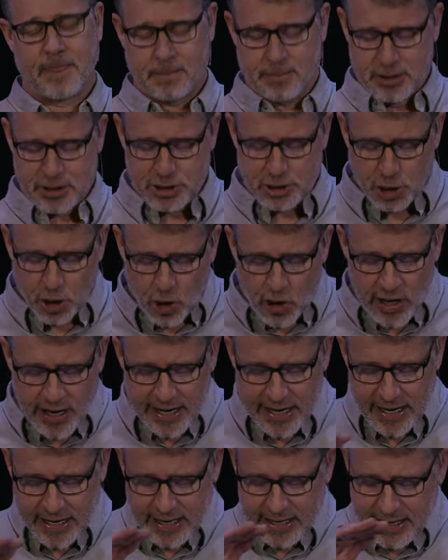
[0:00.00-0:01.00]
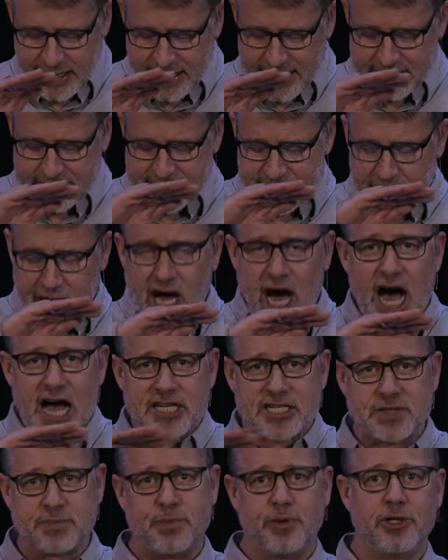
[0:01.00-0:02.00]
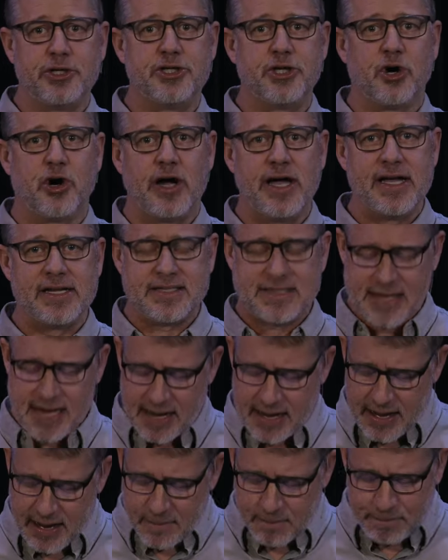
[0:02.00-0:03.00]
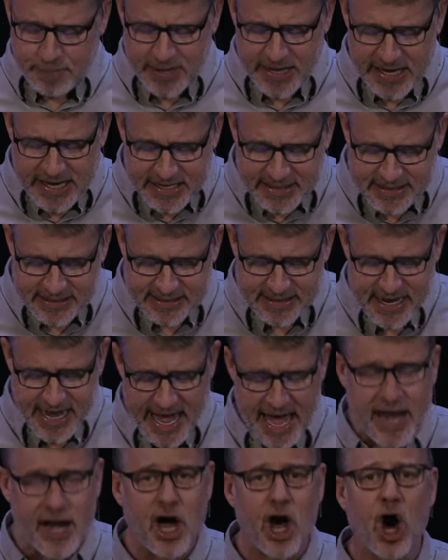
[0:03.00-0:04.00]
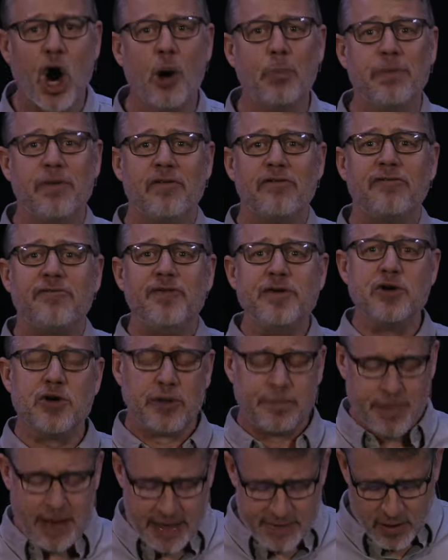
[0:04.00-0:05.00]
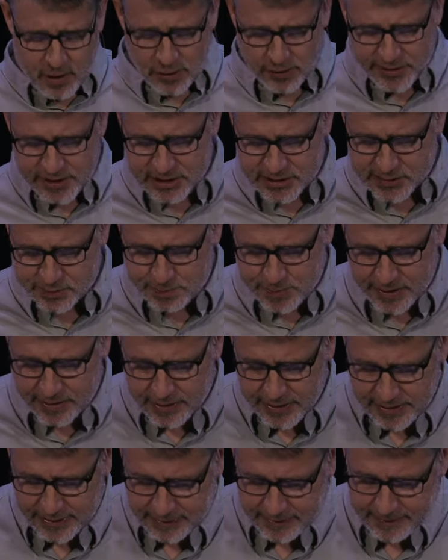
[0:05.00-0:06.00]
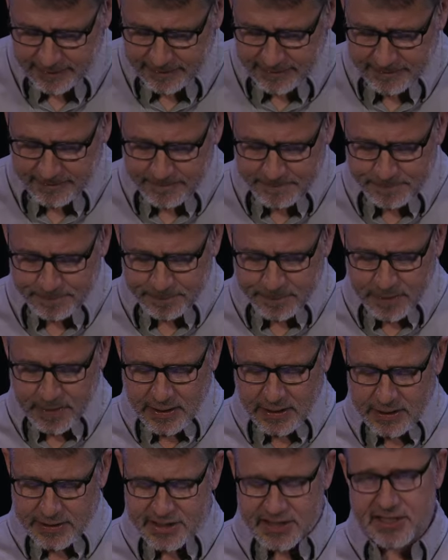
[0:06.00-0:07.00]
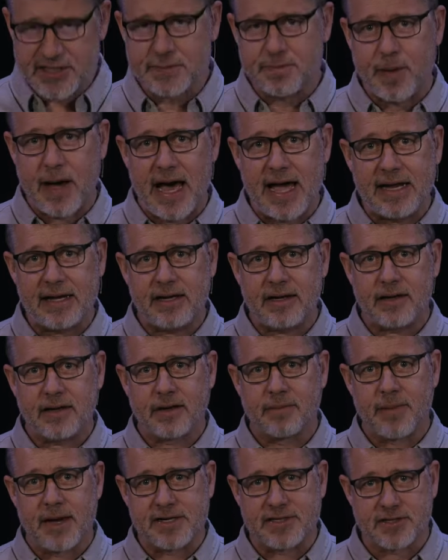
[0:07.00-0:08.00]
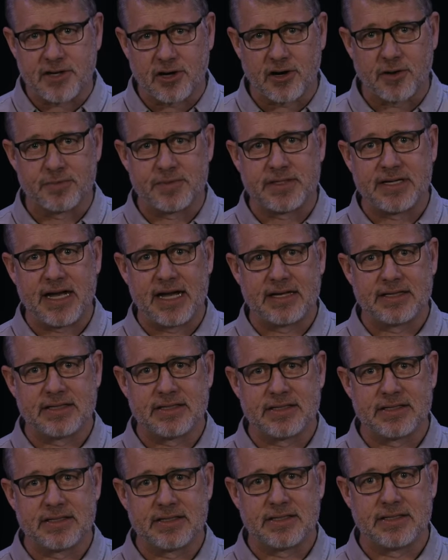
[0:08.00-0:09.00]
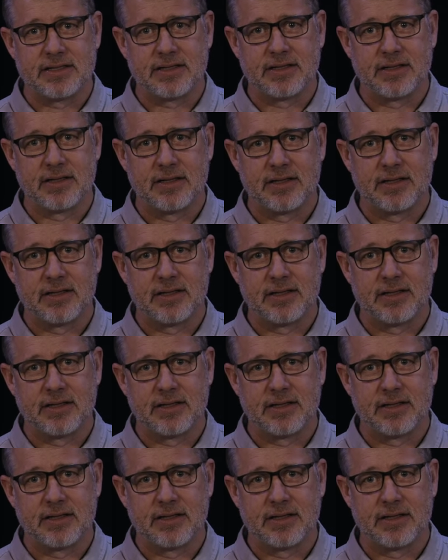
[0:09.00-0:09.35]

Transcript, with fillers: But joy is the gospel joy. It's a peace and hope fueled by the Holy Spirit despite my circumstances.